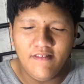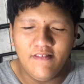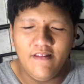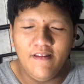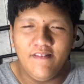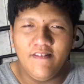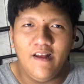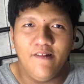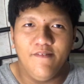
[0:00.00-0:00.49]

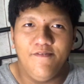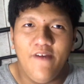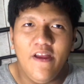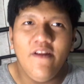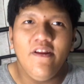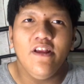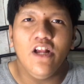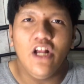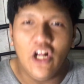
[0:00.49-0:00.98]
They sound
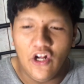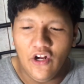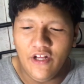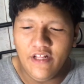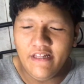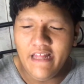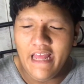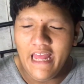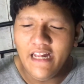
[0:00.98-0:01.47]
very
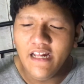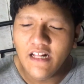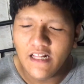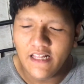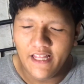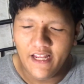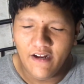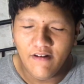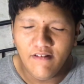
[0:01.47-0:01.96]
good and
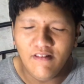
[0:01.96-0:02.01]
clear,